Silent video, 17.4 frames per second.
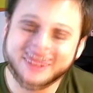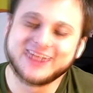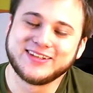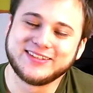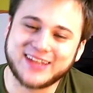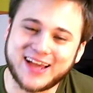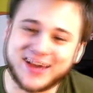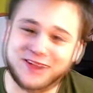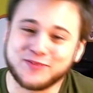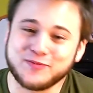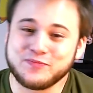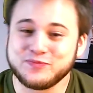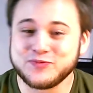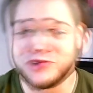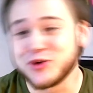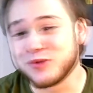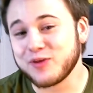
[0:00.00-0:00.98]
Now,
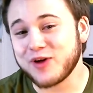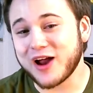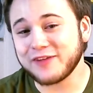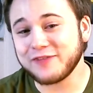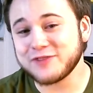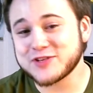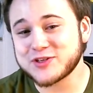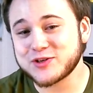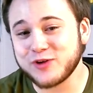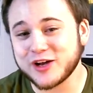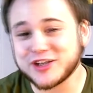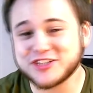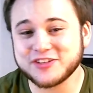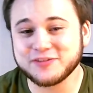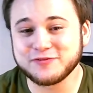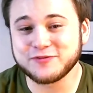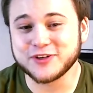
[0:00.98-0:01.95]
your breakfast
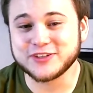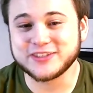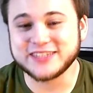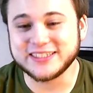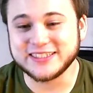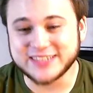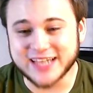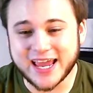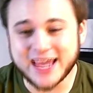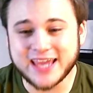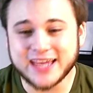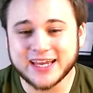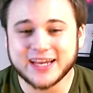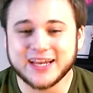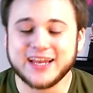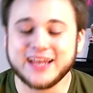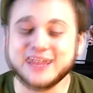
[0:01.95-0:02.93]
question for today
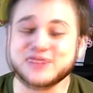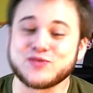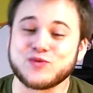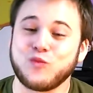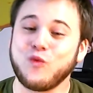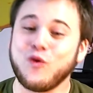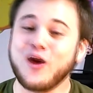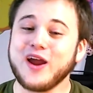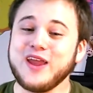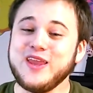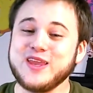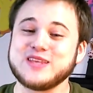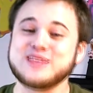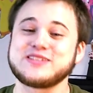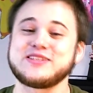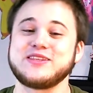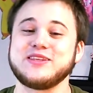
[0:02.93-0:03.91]
is what
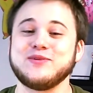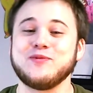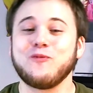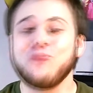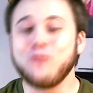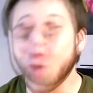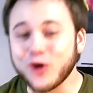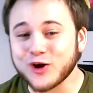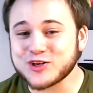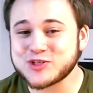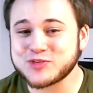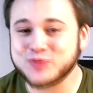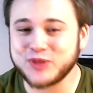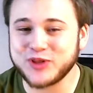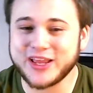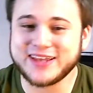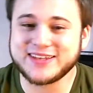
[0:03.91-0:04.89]
is the
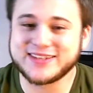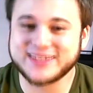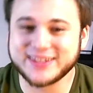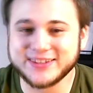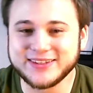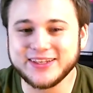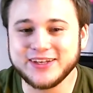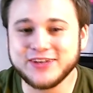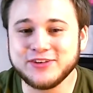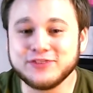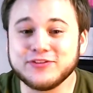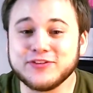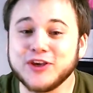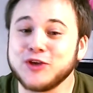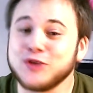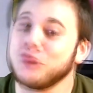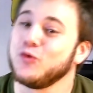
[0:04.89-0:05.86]
worst place to live
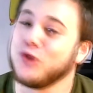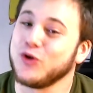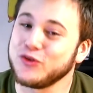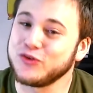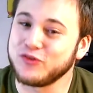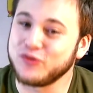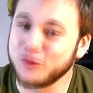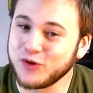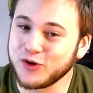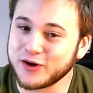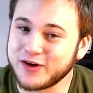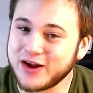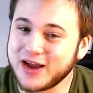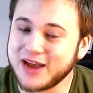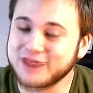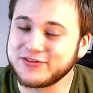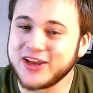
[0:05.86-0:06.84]
in World of
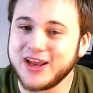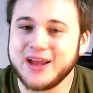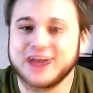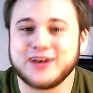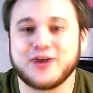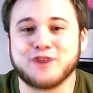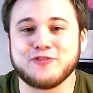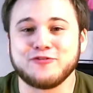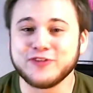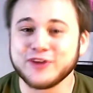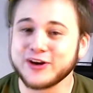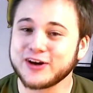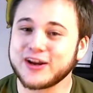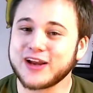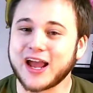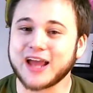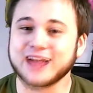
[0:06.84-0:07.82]
Warcraft? Now I
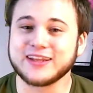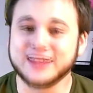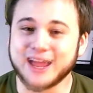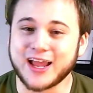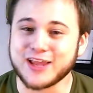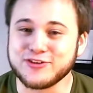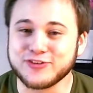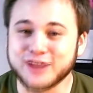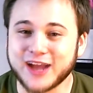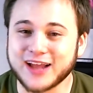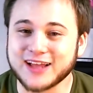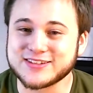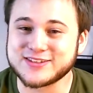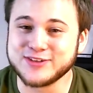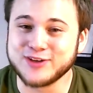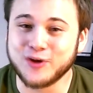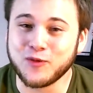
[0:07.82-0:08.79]
figured I'd let you
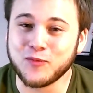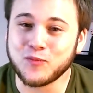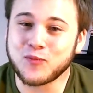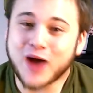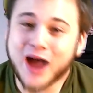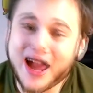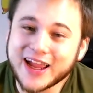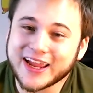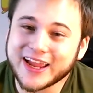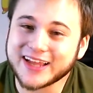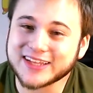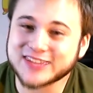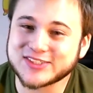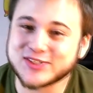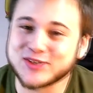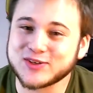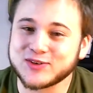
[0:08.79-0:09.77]
guys know my
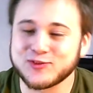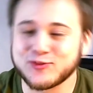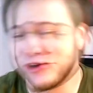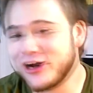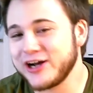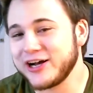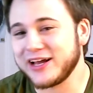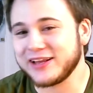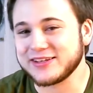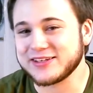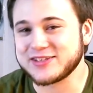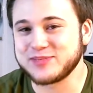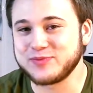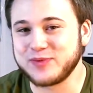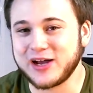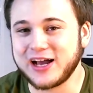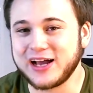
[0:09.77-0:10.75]
answer right on the
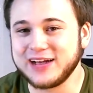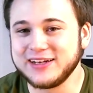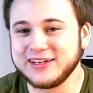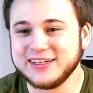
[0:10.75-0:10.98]
spot.